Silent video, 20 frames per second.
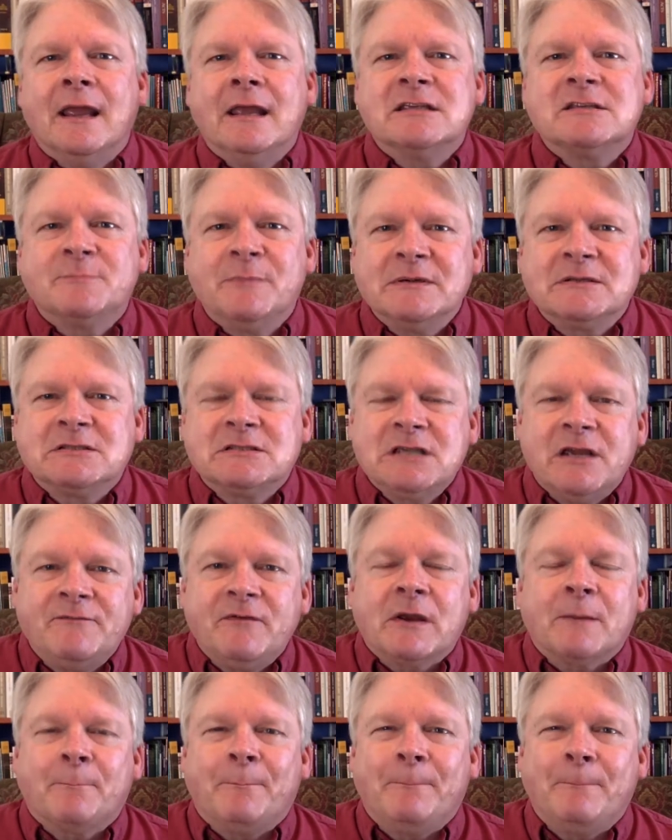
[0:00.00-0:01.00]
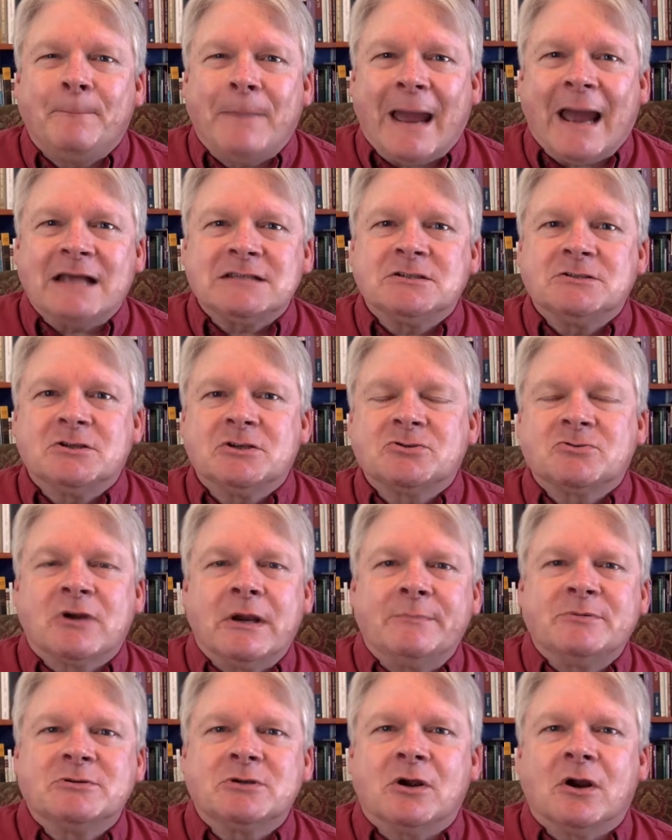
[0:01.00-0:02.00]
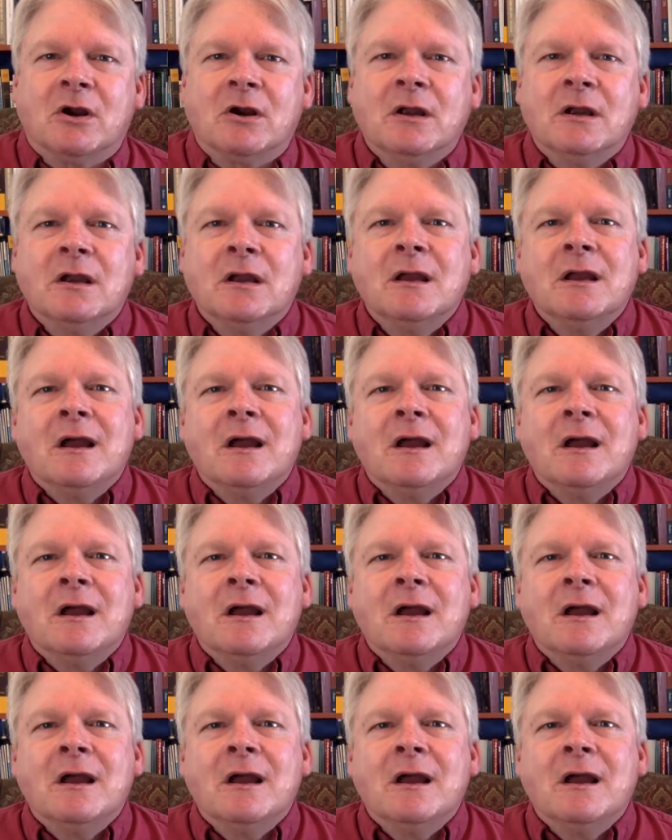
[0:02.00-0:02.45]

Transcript: a specific passage of scripture